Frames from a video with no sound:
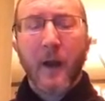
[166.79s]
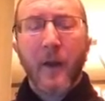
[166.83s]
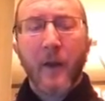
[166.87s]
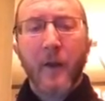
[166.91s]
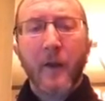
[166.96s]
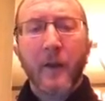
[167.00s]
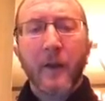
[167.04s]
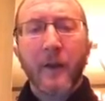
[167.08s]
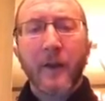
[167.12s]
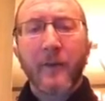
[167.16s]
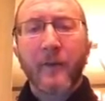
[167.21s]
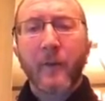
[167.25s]

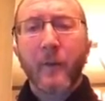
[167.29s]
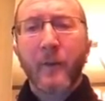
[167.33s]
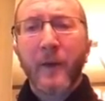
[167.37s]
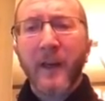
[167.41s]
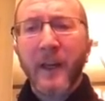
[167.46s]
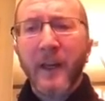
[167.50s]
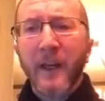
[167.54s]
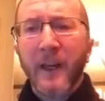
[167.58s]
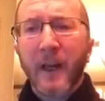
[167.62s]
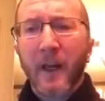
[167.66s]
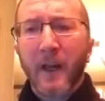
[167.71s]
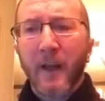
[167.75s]
The
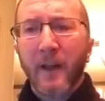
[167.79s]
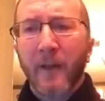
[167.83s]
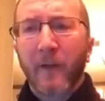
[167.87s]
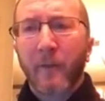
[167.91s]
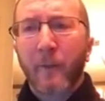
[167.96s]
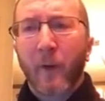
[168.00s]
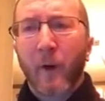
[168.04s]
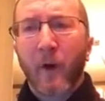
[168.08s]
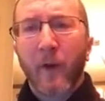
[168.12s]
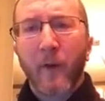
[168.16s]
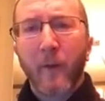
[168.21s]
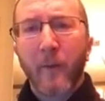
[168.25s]
lymphopenia
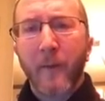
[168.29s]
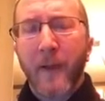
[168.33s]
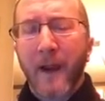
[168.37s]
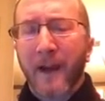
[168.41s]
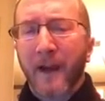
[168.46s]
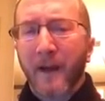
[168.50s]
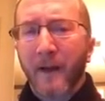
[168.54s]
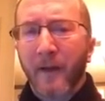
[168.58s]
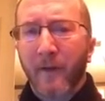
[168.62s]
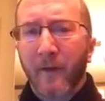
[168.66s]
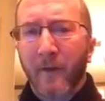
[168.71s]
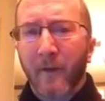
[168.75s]
is part of the
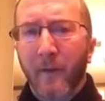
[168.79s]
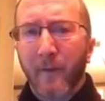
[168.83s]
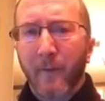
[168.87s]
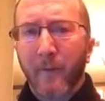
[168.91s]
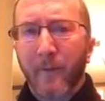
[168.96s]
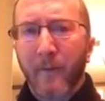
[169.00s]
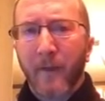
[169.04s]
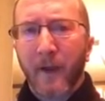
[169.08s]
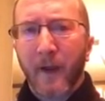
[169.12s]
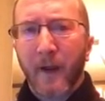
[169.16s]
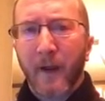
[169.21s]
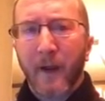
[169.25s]

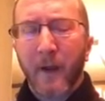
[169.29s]
mechanism.